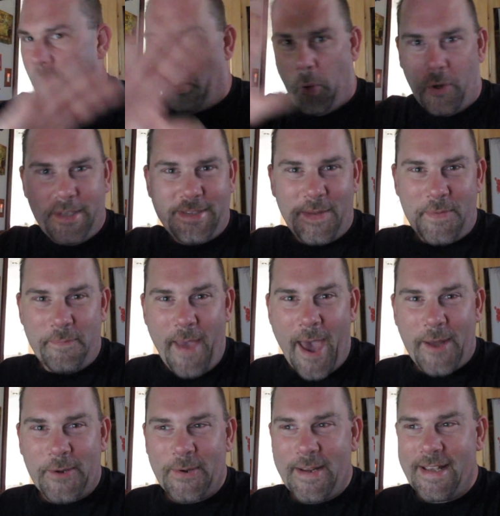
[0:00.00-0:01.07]
Point of the
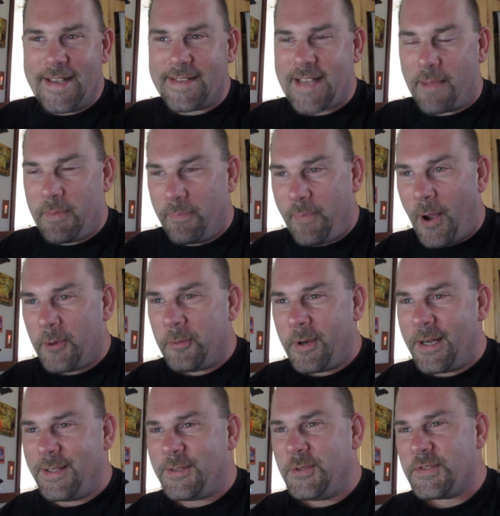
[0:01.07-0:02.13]
matter is I'm about
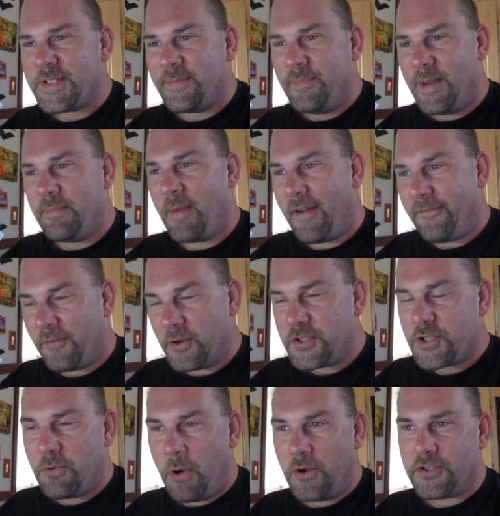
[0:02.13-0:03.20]
ready to submit my
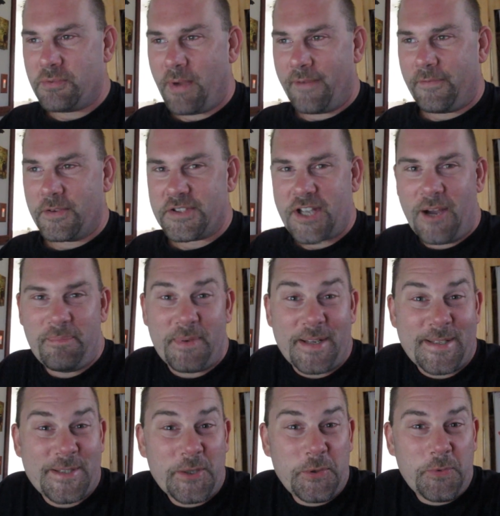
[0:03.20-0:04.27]
first quote to my first company.
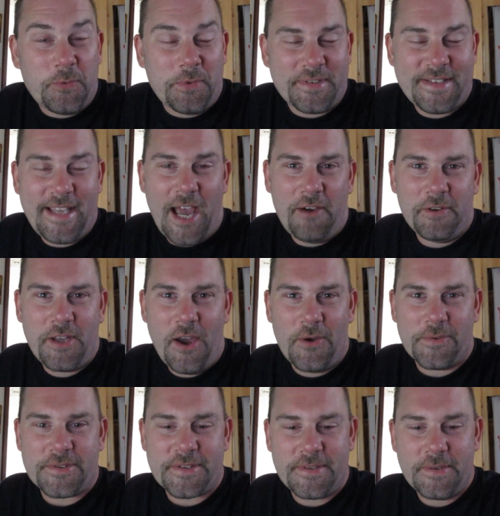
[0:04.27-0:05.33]
So we'll see how it
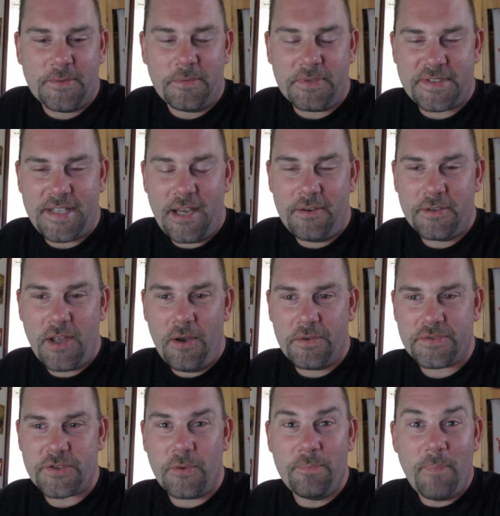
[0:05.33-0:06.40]
goes. We'll see how it
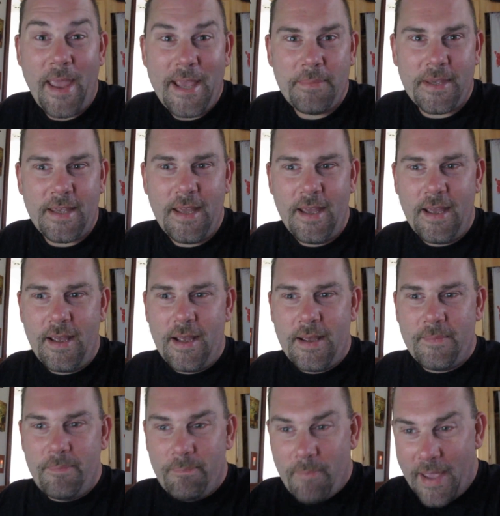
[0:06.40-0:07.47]
goes. So maybe,
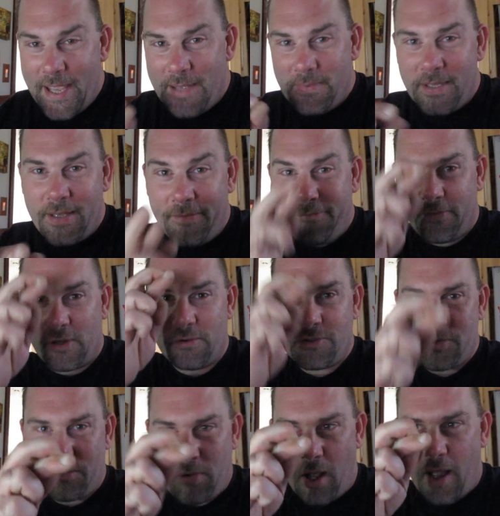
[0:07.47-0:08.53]
maybe,
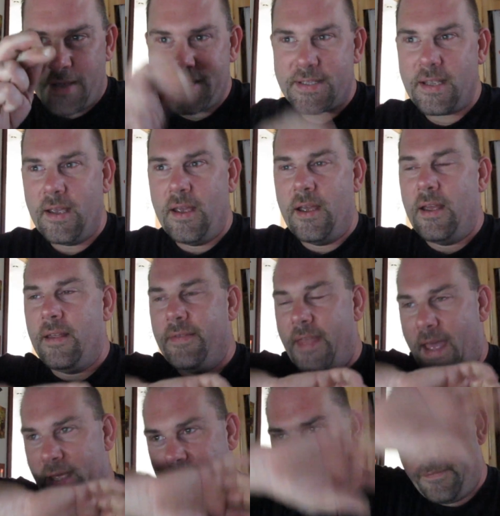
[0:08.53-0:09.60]
fingers crossed,
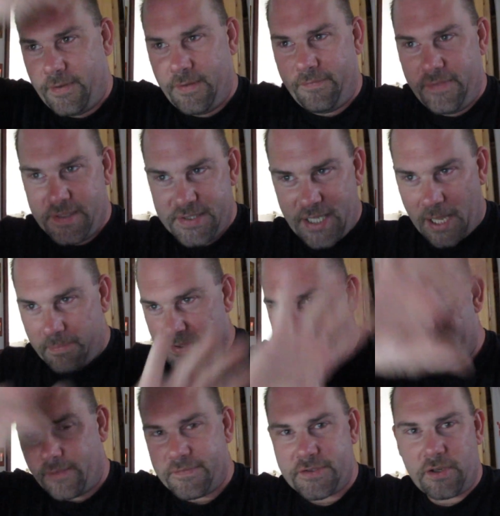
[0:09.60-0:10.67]
that if, if this type of
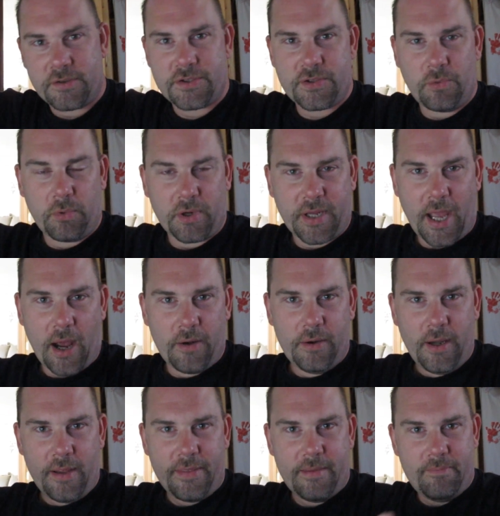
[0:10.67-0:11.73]
stuff starts to work
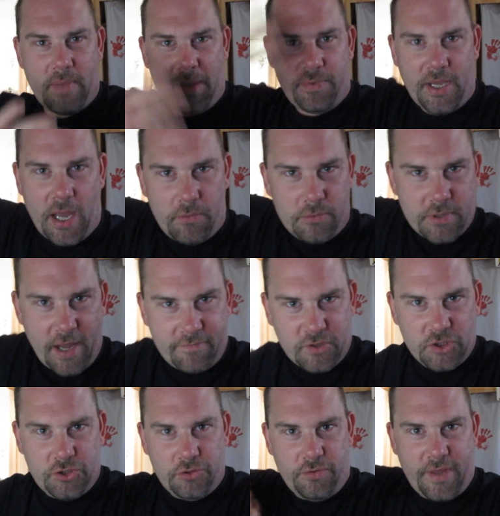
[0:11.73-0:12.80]
out, then maybe I won't have
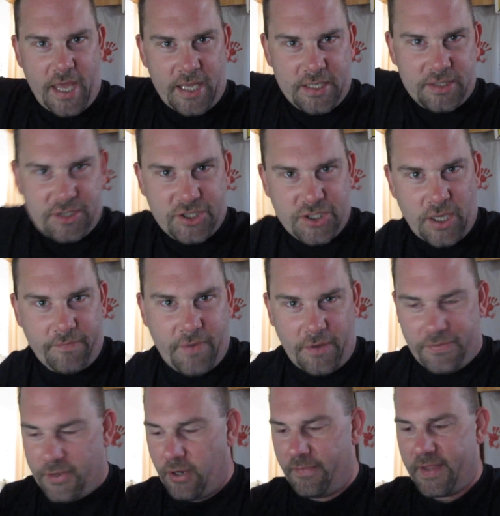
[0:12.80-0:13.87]
to do that stuff
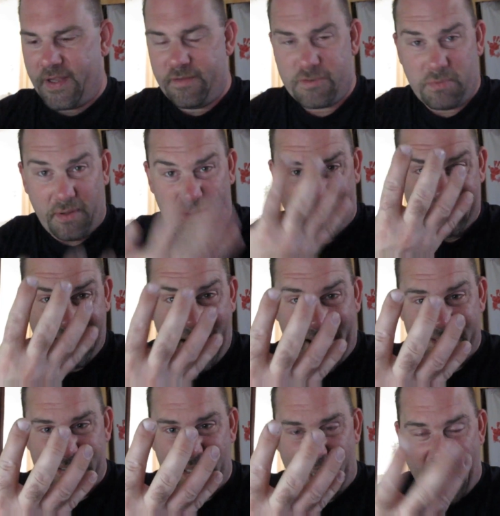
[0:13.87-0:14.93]
out there that gives me these
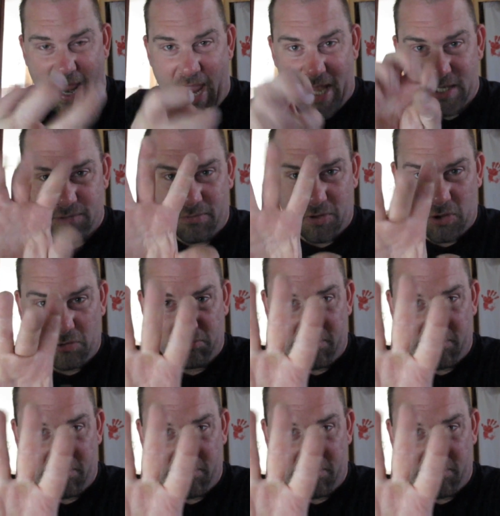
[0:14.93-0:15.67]
nasty hands with